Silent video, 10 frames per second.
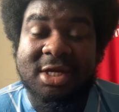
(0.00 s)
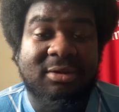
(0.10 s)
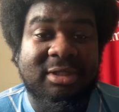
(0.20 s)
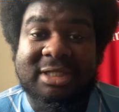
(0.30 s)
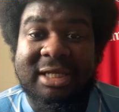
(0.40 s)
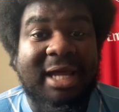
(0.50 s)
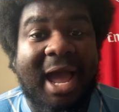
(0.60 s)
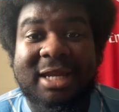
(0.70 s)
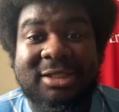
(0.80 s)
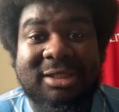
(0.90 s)
We've seen
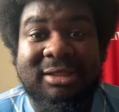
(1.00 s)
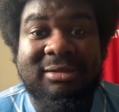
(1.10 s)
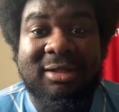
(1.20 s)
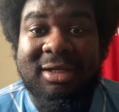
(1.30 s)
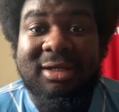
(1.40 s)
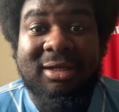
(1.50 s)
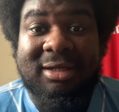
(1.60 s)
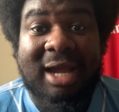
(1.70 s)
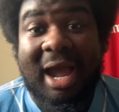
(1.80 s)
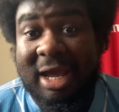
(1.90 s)
Allison
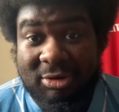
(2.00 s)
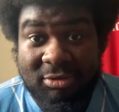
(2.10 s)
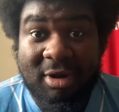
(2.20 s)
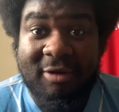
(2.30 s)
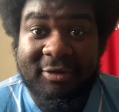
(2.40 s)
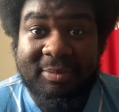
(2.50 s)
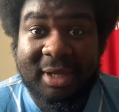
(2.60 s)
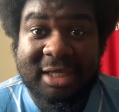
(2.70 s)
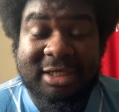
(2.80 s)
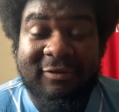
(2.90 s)
kind of all over the
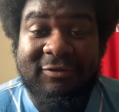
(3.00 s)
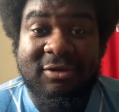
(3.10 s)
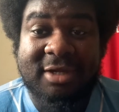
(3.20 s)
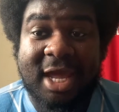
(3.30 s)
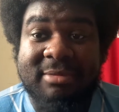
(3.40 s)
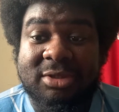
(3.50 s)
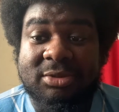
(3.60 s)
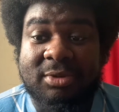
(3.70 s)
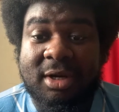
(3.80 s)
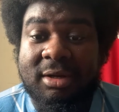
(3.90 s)
place in a few games as
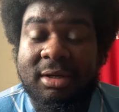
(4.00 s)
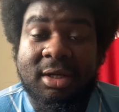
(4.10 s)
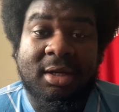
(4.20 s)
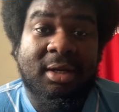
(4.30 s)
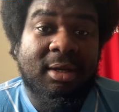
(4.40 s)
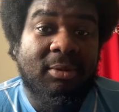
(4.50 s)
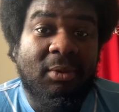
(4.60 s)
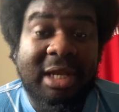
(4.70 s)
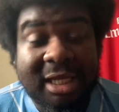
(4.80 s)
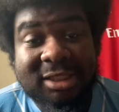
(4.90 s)
well.
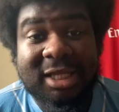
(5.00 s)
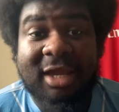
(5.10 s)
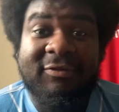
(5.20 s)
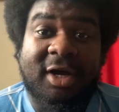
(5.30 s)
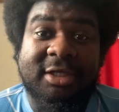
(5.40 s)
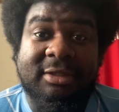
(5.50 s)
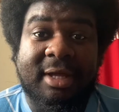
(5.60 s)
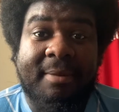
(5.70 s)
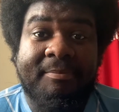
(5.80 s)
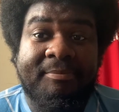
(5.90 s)
We need to take advantage of that.